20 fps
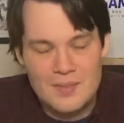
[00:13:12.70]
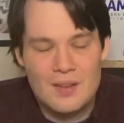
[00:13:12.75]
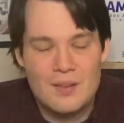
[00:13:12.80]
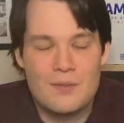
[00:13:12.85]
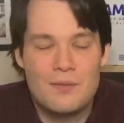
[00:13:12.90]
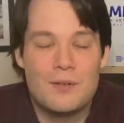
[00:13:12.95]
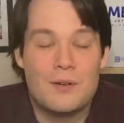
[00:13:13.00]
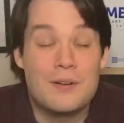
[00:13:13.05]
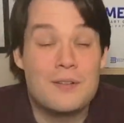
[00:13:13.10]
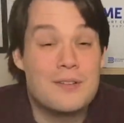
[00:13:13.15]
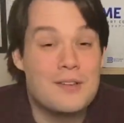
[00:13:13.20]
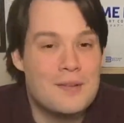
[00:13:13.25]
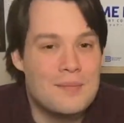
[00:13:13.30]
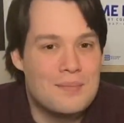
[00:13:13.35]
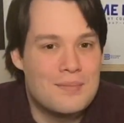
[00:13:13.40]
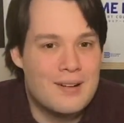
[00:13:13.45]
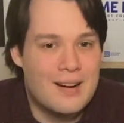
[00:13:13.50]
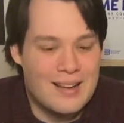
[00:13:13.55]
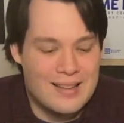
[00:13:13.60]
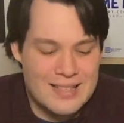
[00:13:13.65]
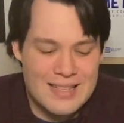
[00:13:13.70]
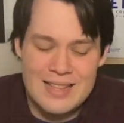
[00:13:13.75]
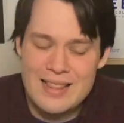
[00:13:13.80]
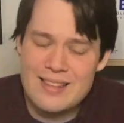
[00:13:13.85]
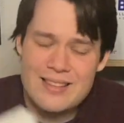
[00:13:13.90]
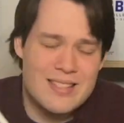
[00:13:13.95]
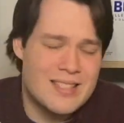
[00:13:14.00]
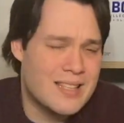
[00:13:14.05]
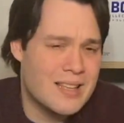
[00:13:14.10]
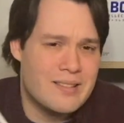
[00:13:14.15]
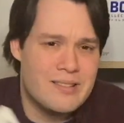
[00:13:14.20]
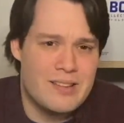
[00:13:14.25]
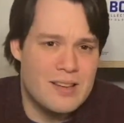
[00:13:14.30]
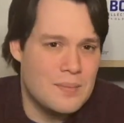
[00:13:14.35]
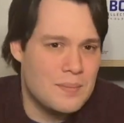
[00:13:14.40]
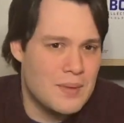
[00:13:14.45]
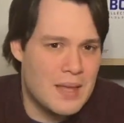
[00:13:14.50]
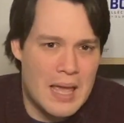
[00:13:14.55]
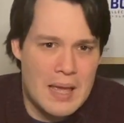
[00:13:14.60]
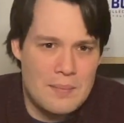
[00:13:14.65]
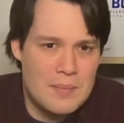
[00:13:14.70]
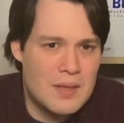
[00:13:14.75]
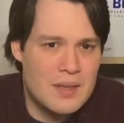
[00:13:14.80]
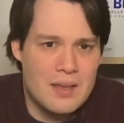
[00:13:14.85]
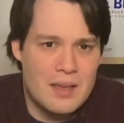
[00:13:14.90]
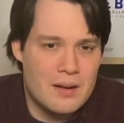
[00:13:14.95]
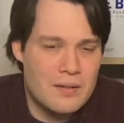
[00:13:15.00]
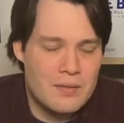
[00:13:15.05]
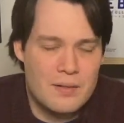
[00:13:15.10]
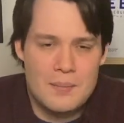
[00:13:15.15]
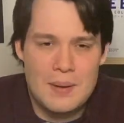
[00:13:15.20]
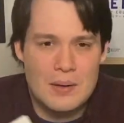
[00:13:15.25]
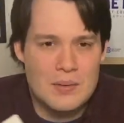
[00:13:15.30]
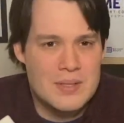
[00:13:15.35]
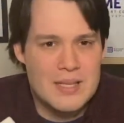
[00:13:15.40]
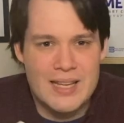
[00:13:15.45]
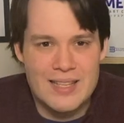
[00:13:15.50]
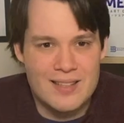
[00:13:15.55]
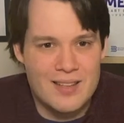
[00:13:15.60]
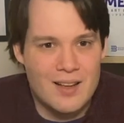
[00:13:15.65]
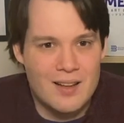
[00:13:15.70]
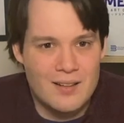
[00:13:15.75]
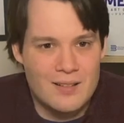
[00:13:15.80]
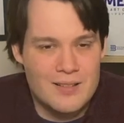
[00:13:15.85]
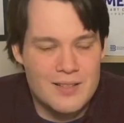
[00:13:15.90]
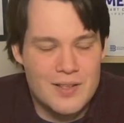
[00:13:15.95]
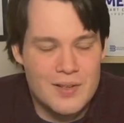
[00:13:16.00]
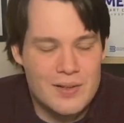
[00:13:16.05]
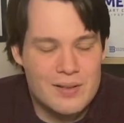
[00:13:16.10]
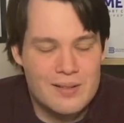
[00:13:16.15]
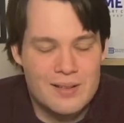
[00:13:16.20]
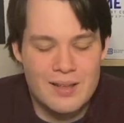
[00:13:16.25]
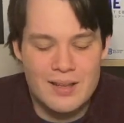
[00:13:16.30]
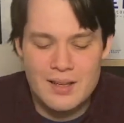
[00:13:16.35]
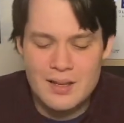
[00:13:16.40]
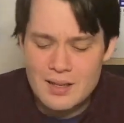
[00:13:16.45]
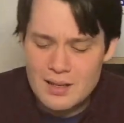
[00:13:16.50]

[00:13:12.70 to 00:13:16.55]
for a cheap price. And this is a cheap game. You can get it for about $10 usually.